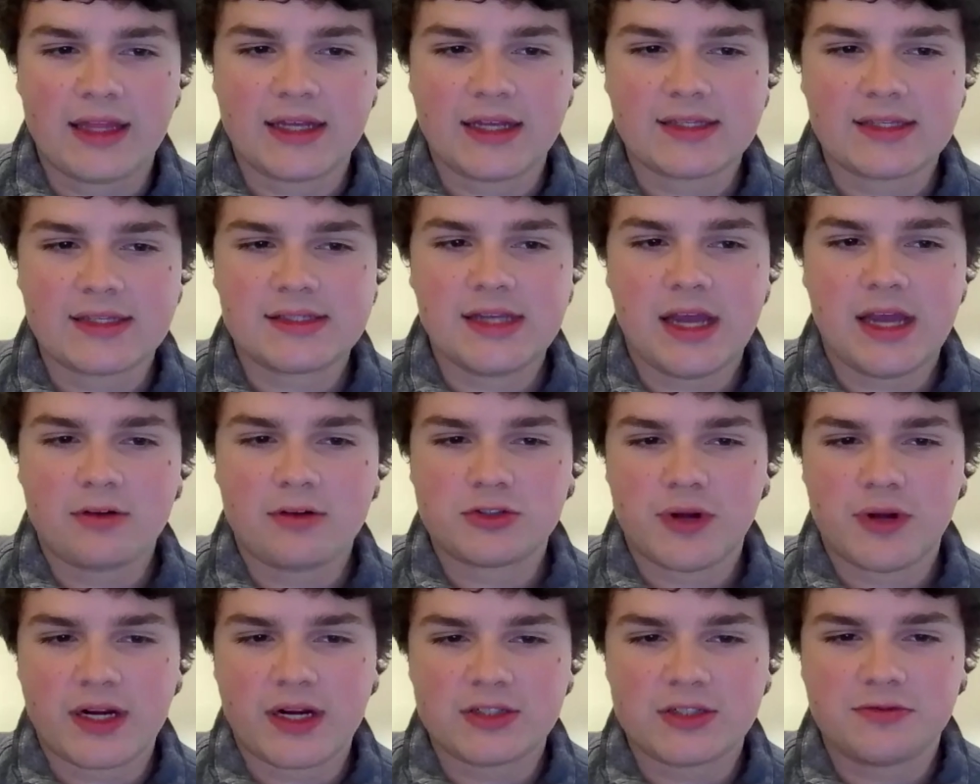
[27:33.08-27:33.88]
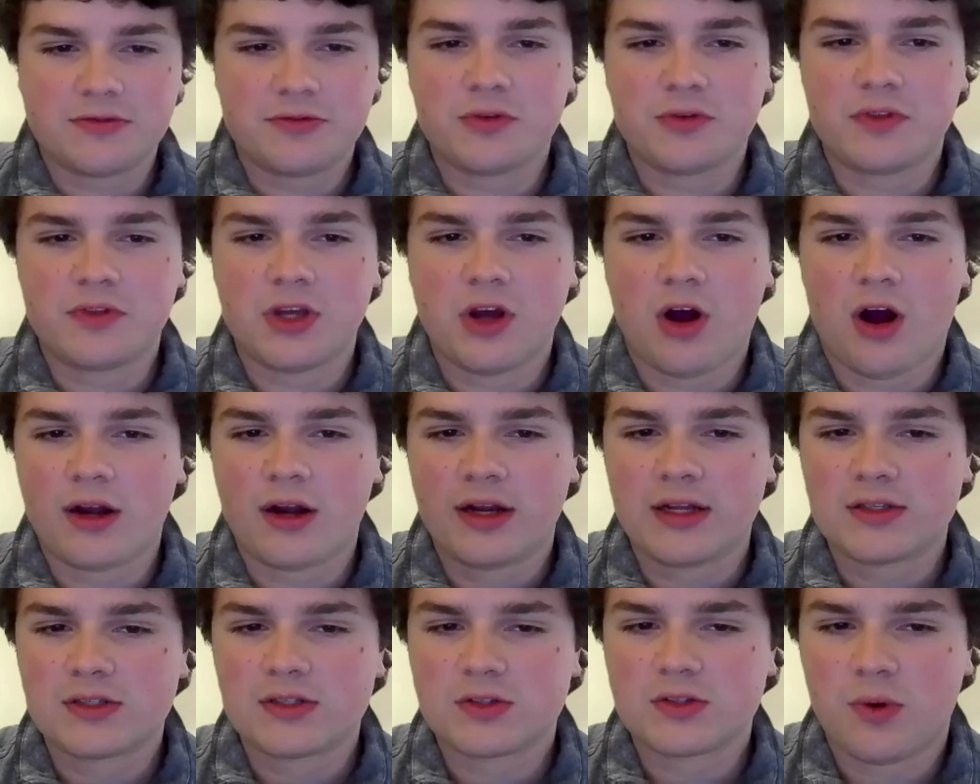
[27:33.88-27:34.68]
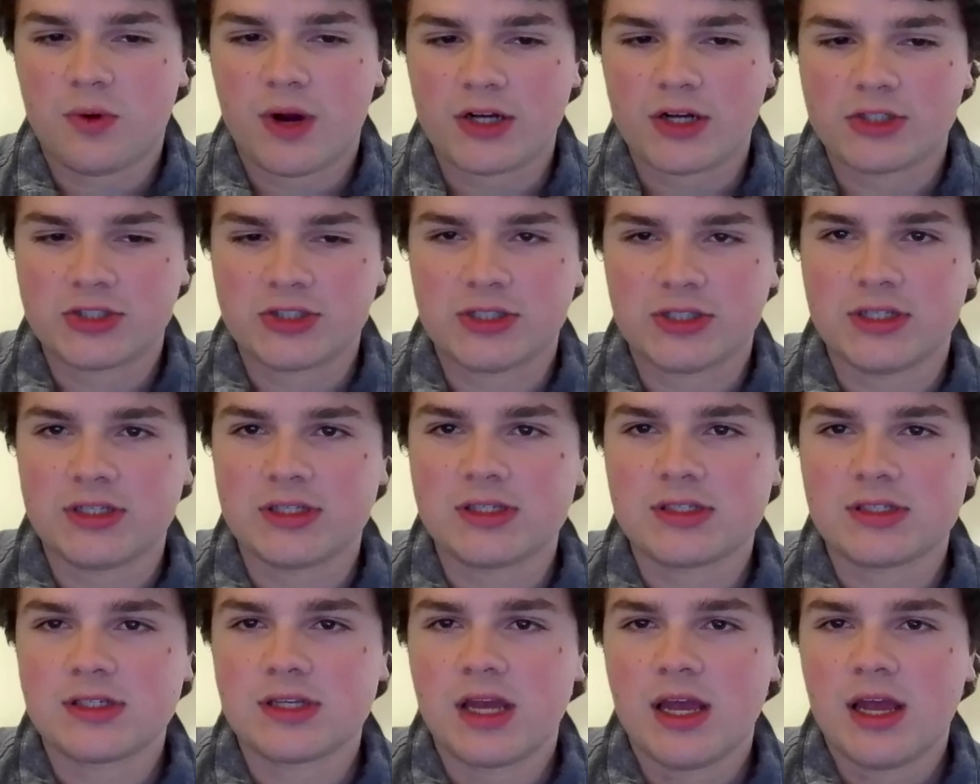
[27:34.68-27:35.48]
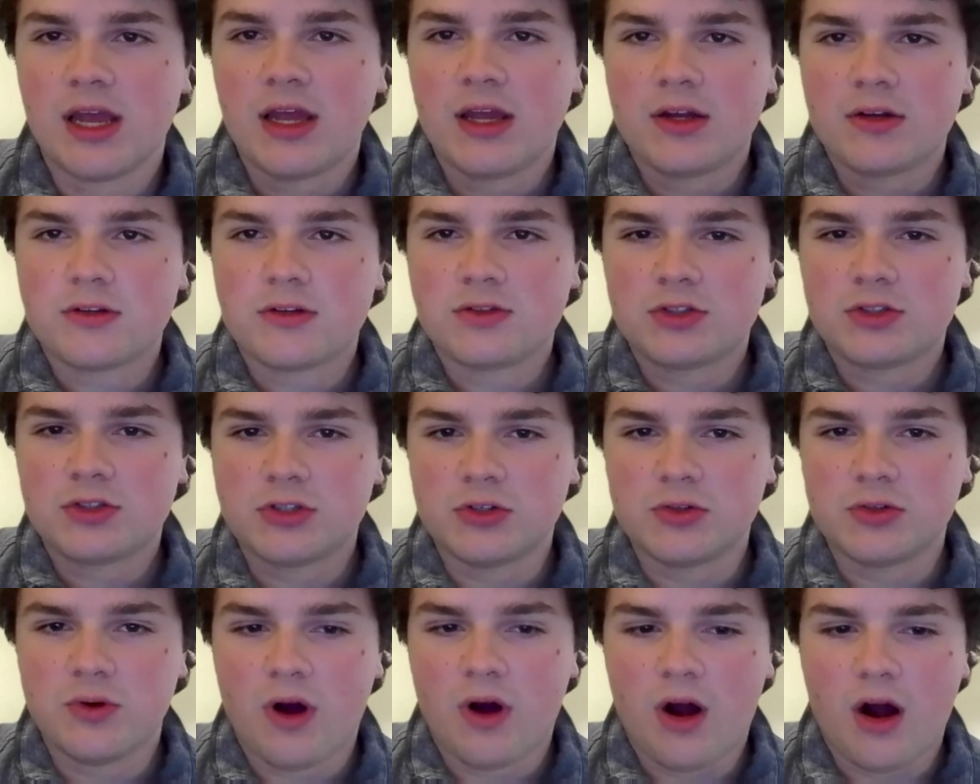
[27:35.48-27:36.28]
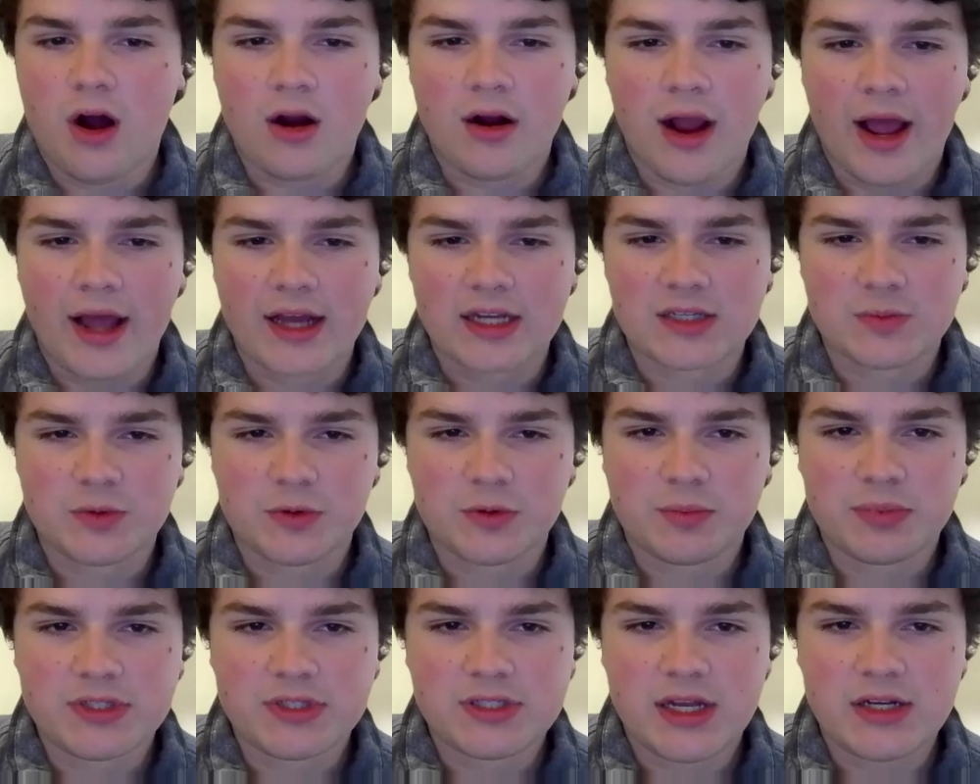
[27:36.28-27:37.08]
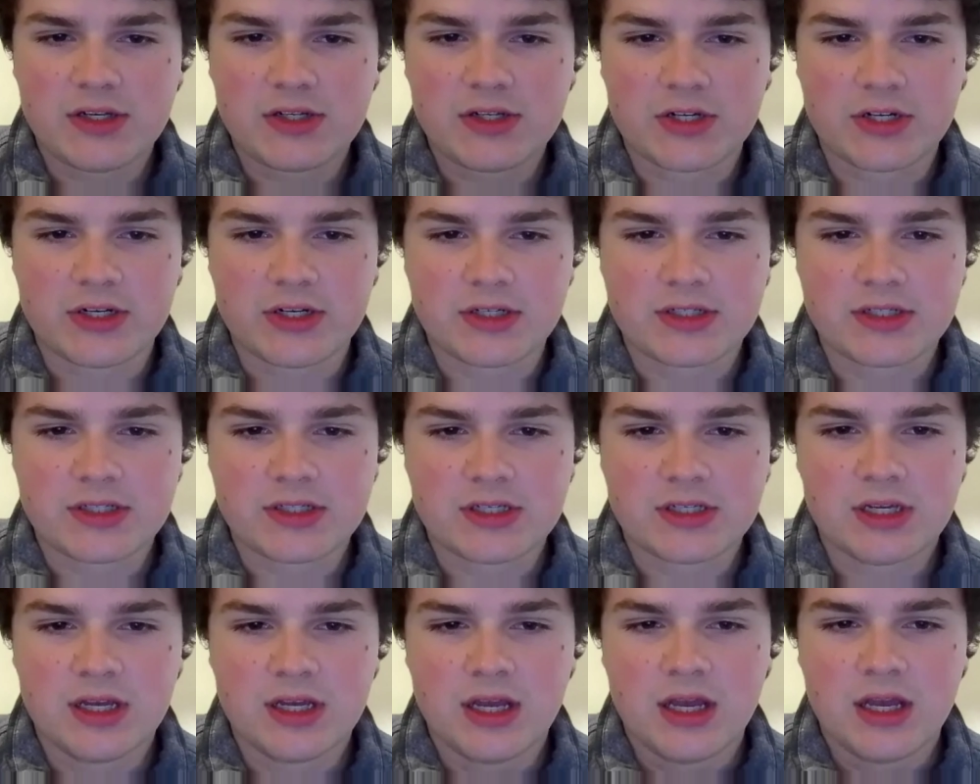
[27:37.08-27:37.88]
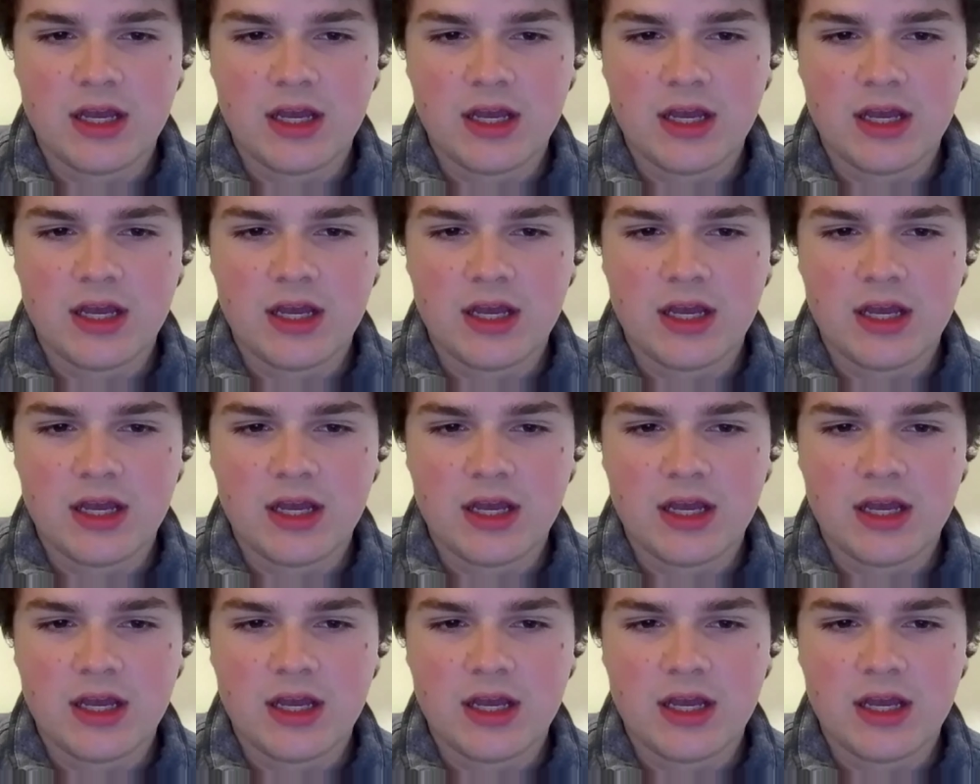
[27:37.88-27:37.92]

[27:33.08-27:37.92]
and let's now direct a few of the audience questions to our expert presenters.